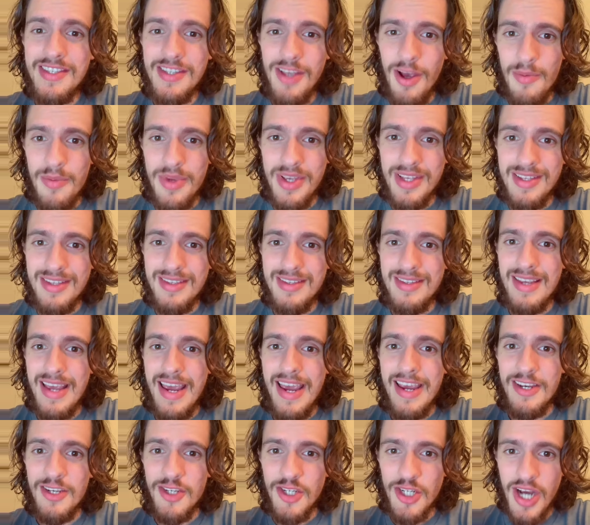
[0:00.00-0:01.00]
summons
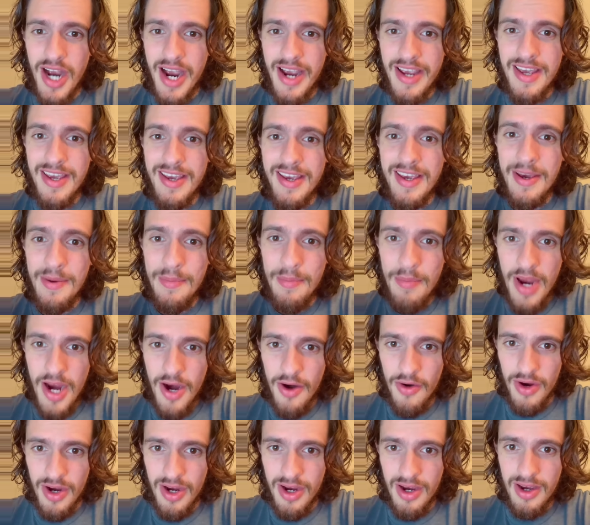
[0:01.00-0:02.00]
a giant
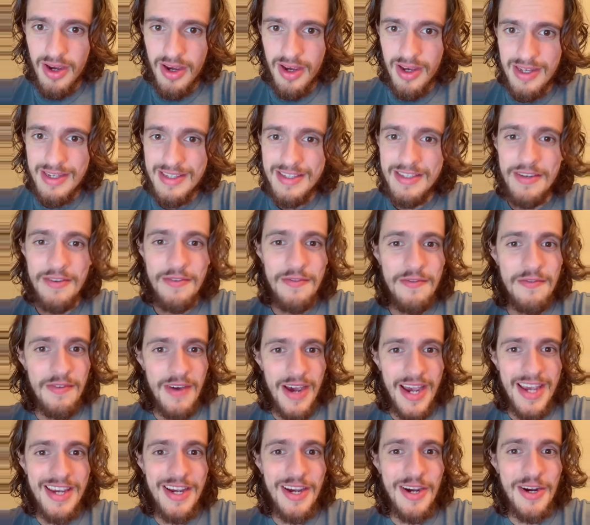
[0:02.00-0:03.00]
chimera to
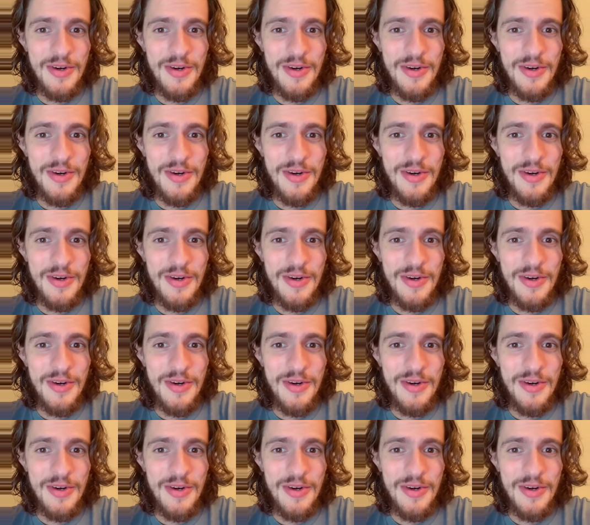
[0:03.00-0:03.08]
fight